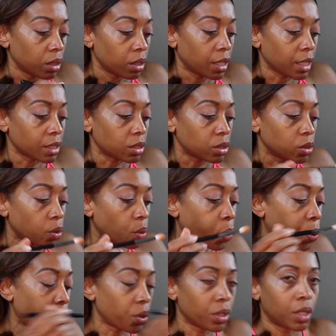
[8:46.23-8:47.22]
that's
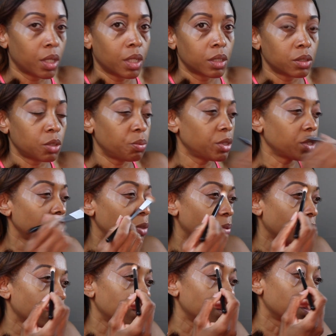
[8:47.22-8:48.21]
to be
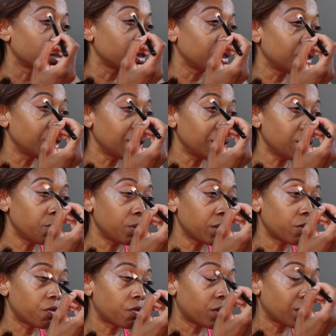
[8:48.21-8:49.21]
expected. Little
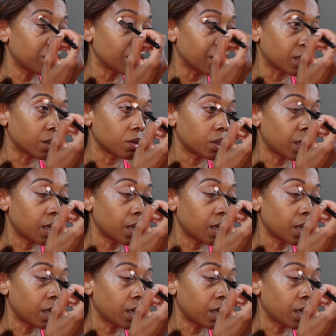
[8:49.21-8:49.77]
bit of fallout.